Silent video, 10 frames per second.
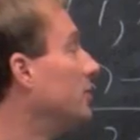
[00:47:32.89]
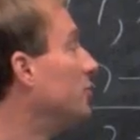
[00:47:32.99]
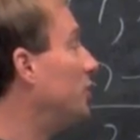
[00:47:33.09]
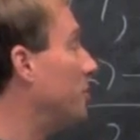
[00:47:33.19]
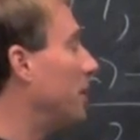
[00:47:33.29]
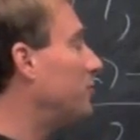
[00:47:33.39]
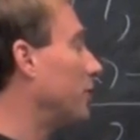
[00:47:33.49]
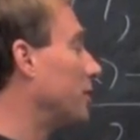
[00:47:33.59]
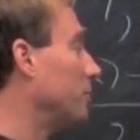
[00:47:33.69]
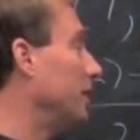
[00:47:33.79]

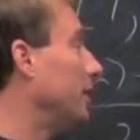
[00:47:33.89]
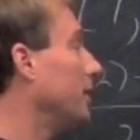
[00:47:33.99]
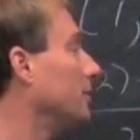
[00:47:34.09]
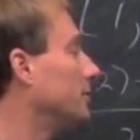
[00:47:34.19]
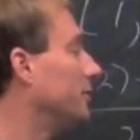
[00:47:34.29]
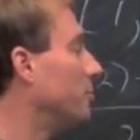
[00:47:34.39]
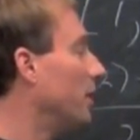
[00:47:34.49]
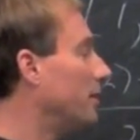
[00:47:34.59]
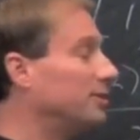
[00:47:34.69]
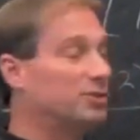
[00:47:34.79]
geometric meaning to the
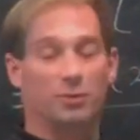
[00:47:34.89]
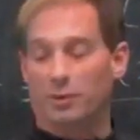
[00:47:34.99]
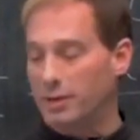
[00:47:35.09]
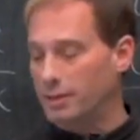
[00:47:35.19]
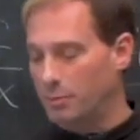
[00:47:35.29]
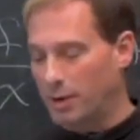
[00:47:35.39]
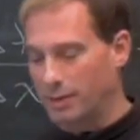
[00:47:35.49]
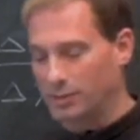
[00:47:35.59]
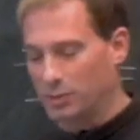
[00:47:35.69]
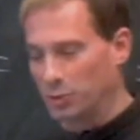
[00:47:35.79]
minus 3 and the
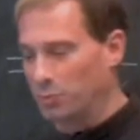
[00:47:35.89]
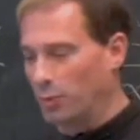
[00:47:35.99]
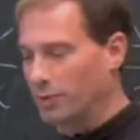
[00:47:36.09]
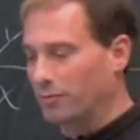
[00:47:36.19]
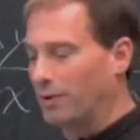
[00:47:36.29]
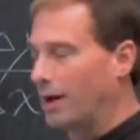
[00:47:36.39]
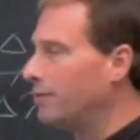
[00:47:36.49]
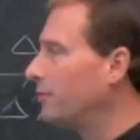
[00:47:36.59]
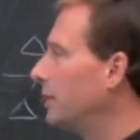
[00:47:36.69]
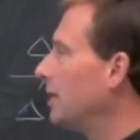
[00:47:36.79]
minus
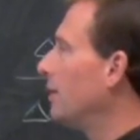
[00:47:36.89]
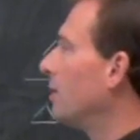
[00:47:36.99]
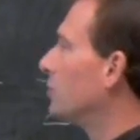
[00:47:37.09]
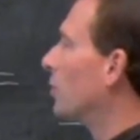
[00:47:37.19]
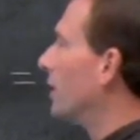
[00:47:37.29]
2.5. So